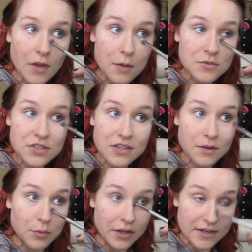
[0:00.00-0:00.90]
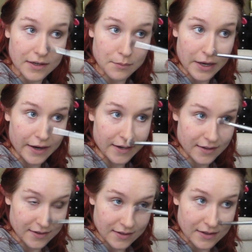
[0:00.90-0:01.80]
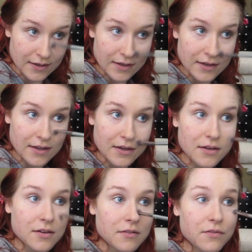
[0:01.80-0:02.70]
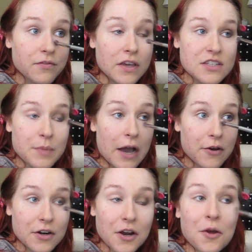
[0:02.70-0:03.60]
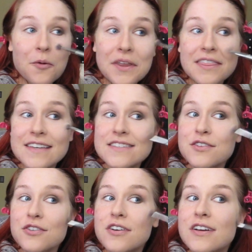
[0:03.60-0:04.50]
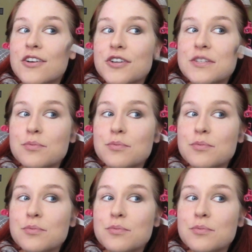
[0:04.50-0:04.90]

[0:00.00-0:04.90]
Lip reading: I'm just gonna blend in my face powder with this little crease